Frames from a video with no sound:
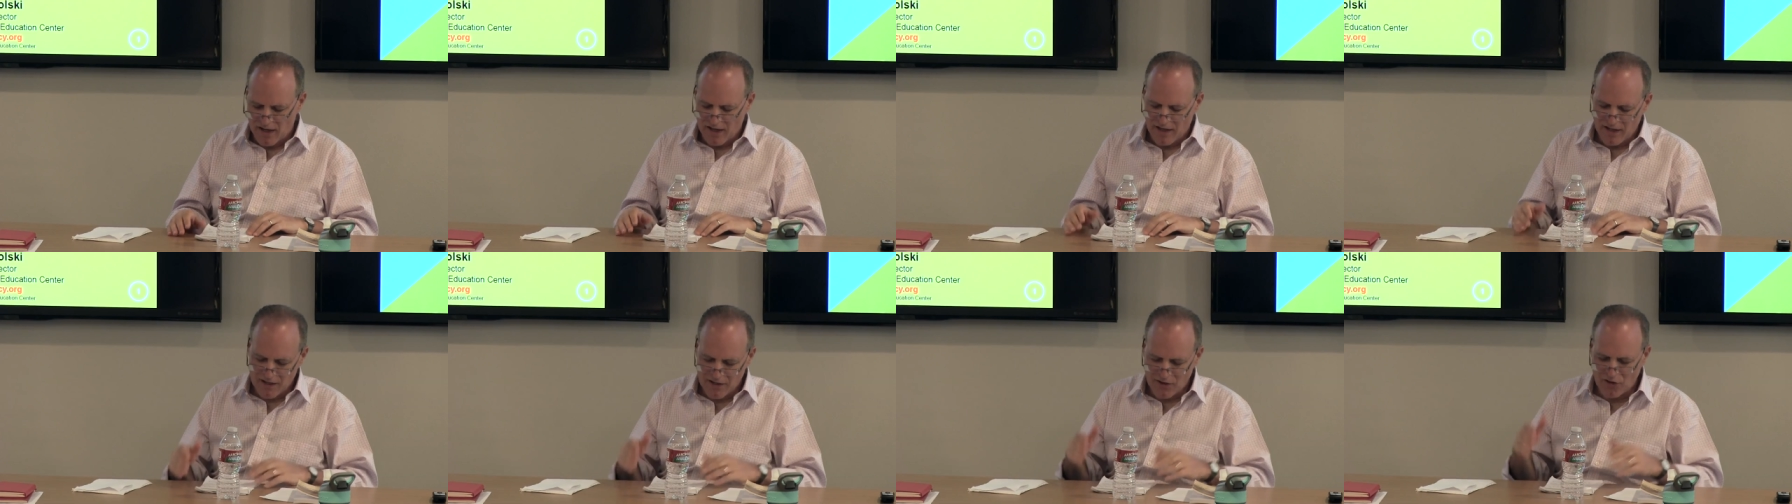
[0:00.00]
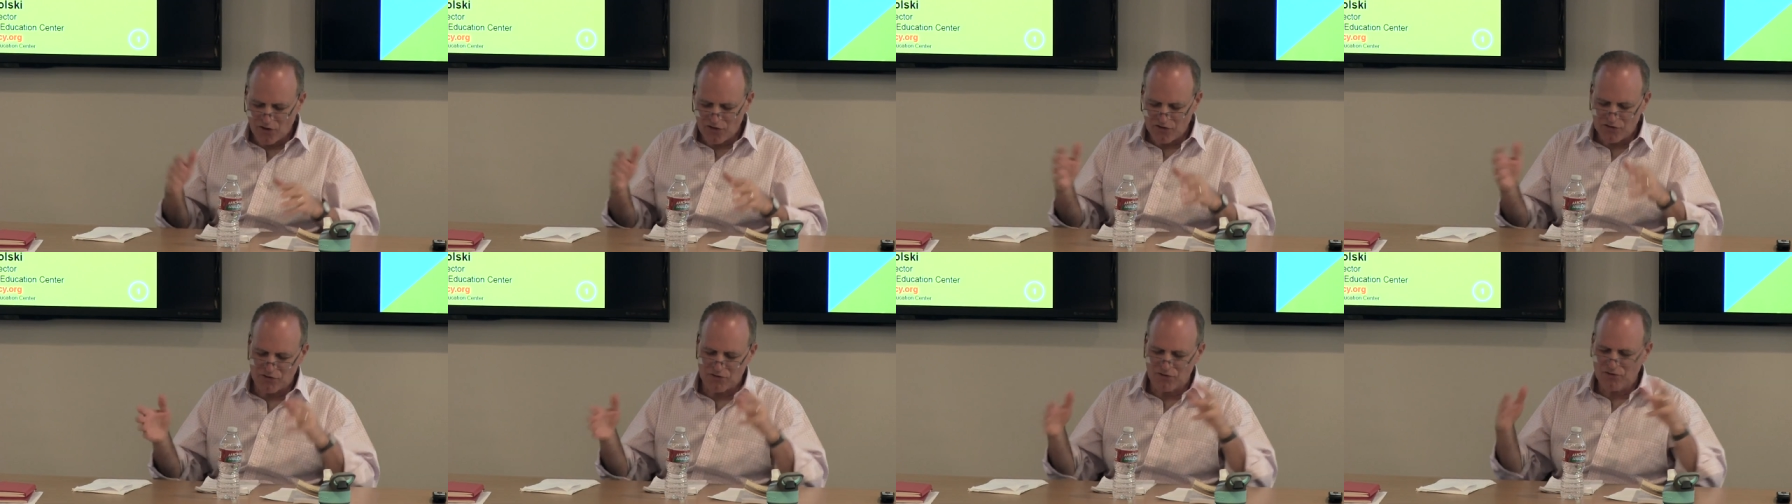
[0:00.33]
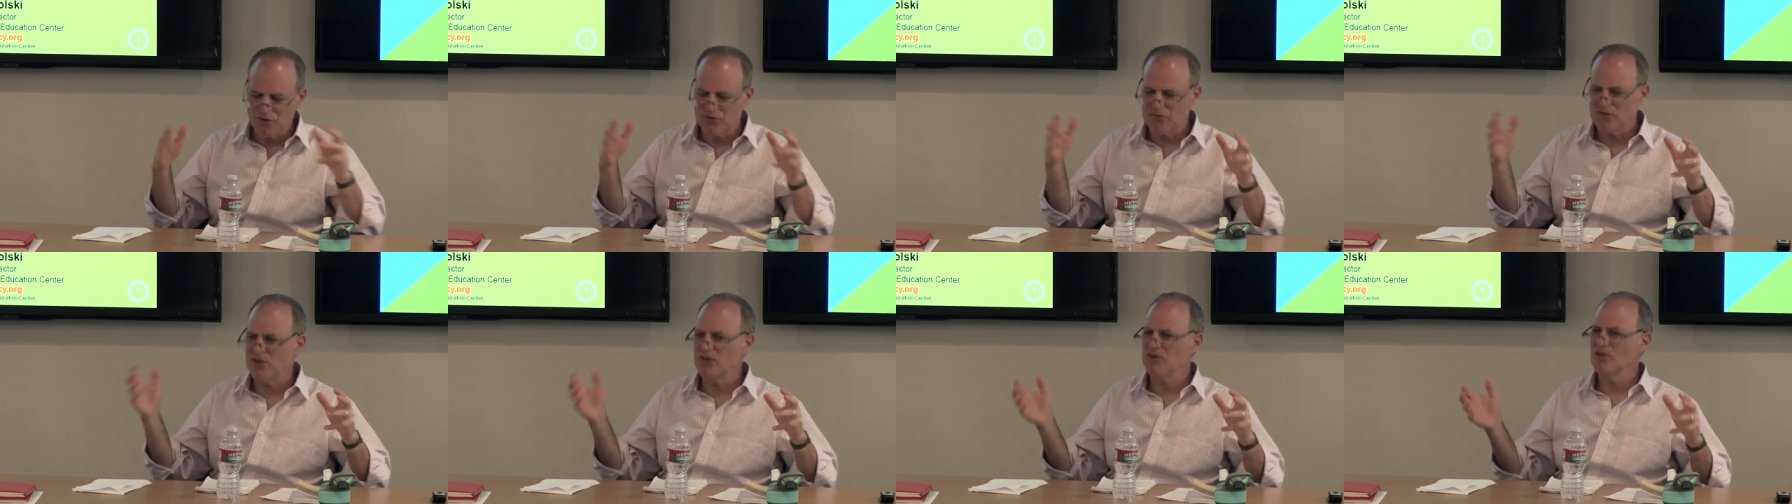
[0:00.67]
And also
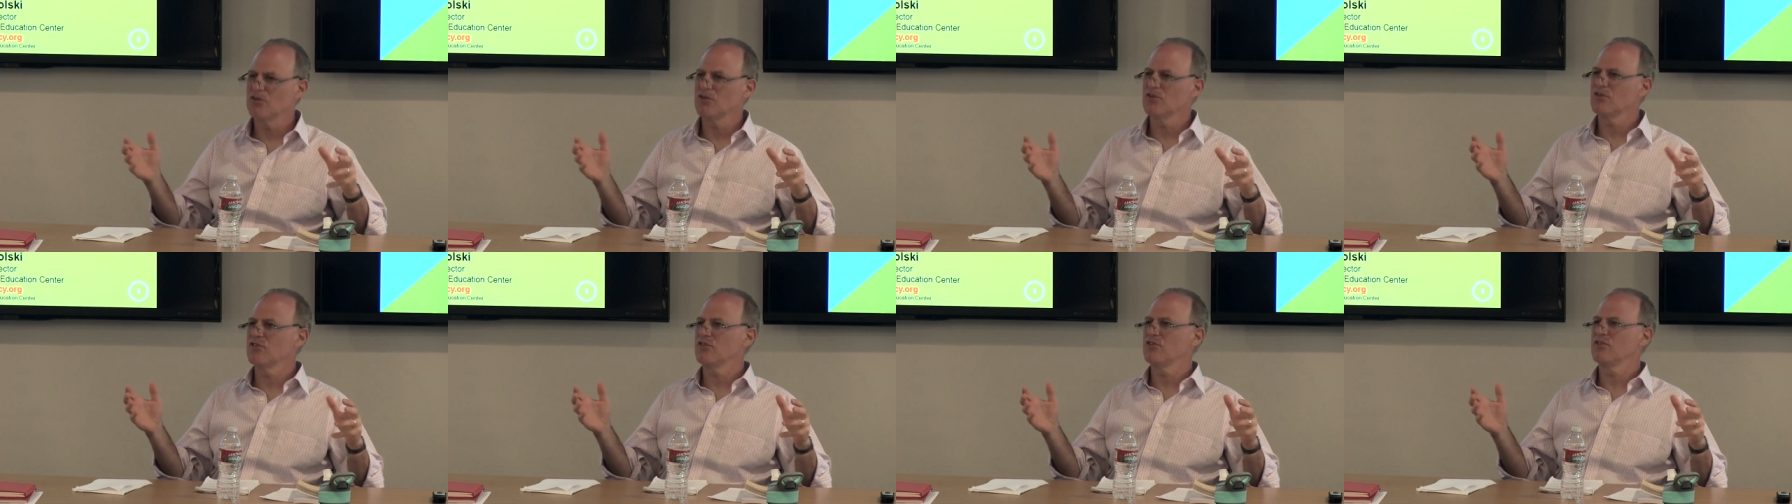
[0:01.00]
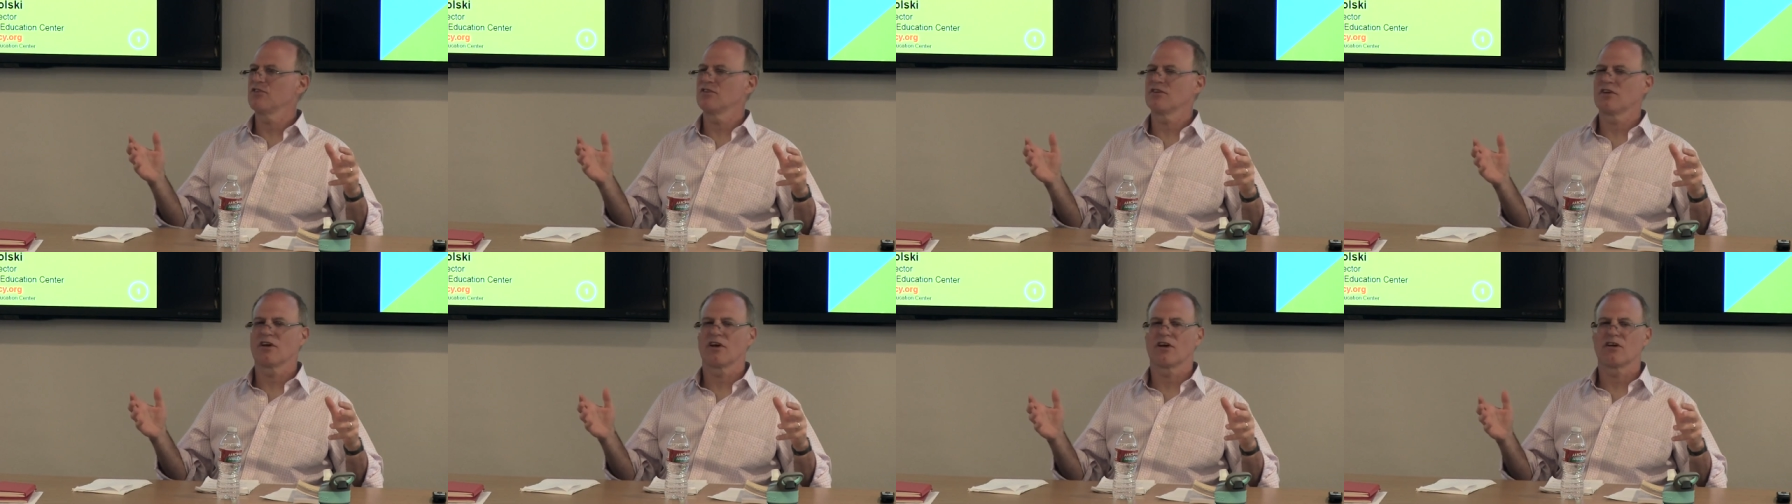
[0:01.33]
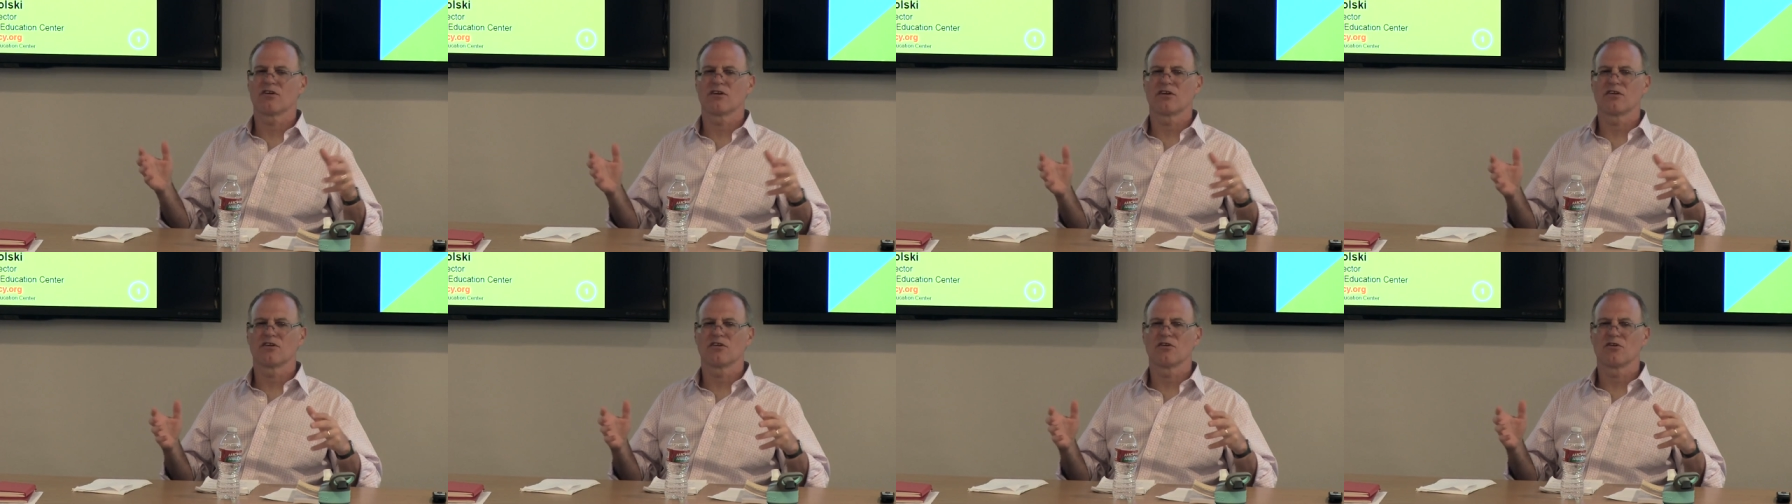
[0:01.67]
50 years, uh,